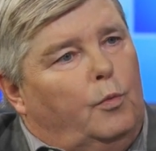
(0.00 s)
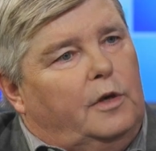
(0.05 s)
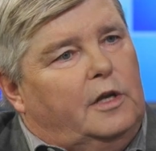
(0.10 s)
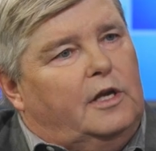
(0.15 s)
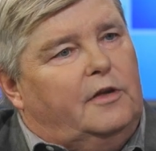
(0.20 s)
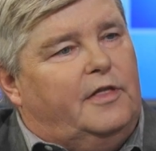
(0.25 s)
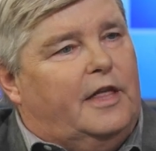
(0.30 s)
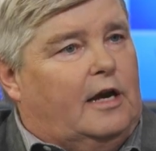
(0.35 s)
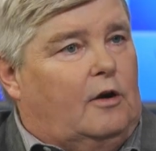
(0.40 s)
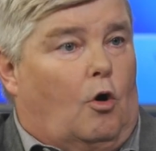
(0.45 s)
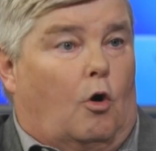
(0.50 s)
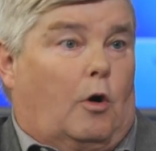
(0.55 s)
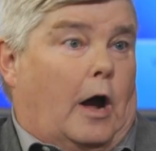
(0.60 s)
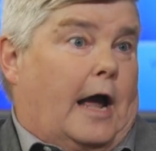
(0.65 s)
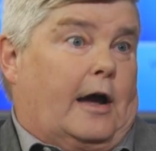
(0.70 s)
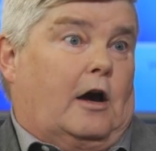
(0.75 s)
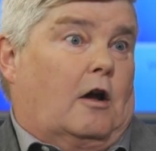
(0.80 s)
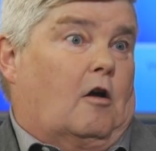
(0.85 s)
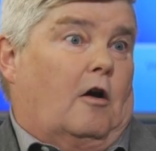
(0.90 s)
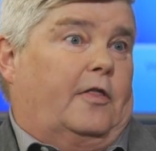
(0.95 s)
You think, oh,
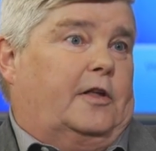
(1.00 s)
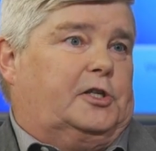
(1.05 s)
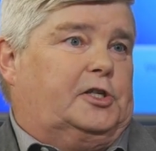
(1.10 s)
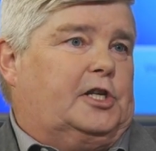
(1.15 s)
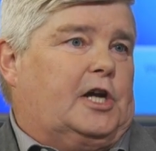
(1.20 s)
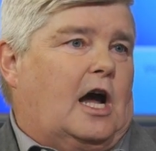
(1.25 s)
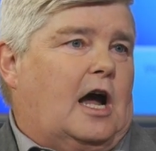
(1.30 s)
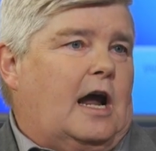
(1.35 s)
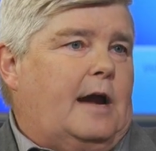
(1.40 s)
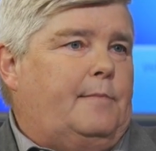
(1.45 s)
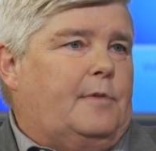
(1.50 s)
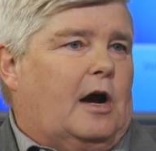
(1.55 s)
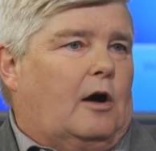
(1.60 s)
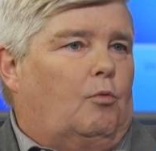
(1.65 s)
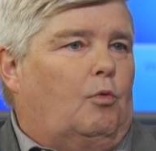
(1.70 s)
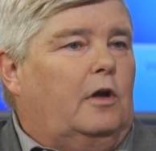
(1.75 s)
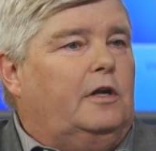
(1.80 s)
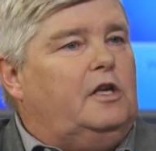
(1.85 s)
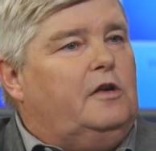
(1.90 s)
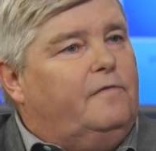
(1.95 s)
I got all this time now.
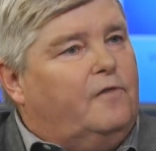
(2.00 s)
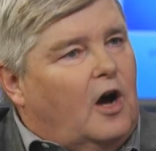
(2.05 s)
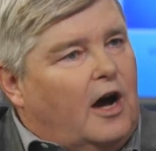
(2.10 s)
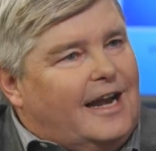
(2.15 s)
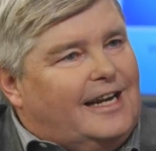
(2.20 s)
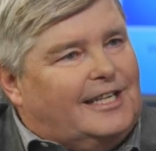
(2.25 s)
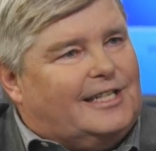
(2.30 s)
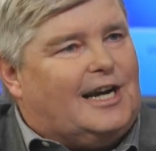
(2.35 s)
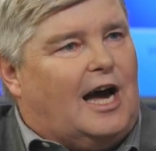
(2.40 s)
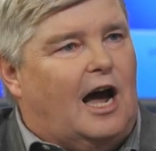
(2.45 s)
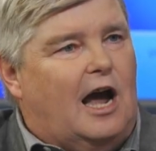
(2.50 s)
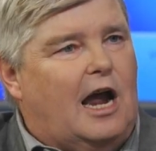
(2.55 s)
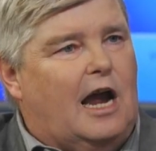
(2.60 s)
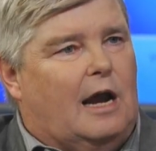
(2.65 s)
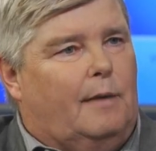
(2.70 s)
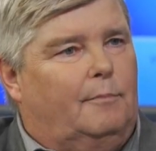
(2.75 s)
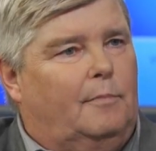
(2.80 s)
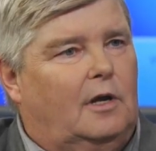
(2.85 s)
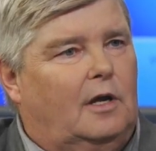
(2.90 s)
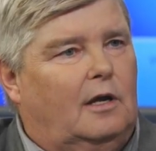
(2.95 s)
Well, you've got
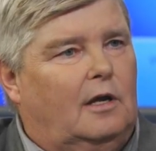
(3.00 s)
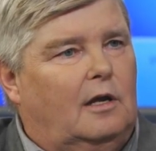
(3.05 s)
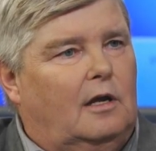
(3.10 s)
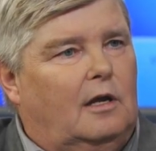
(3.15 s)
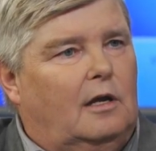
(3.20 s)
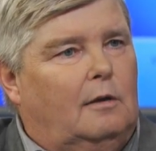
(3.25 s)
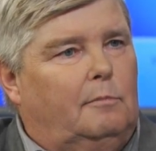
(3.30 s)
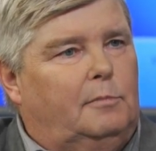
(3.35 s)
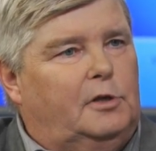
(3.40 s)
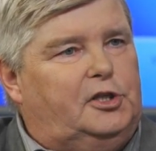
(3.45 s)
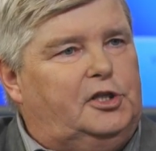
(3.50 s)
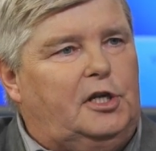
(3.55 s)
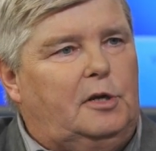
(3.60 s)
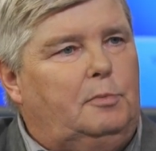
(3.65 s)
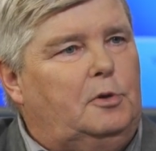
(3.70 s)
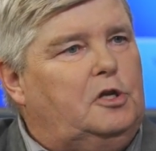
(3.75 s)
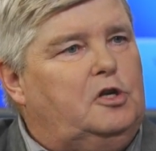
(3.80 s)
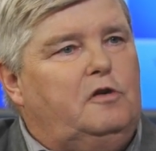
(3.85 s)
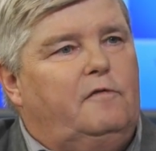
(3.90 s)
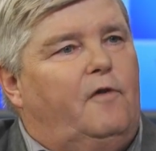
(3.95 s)
time, but
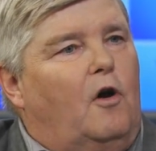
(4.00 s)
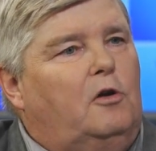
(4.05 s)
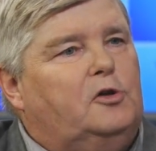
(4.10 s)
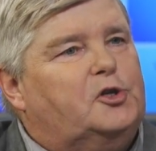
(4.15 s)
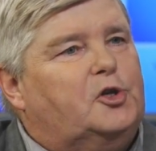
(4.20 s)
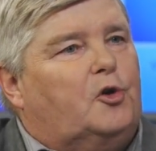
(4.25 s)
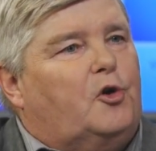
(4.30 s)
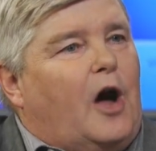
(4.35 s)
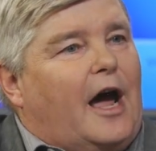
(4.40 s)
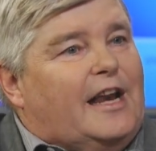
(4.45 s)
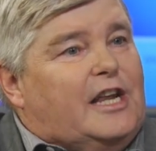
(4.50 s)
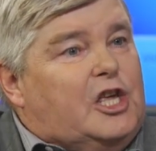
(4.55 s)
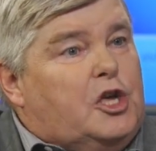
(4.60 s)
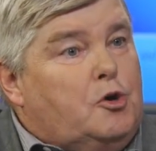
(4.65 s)
Sybil, you've also got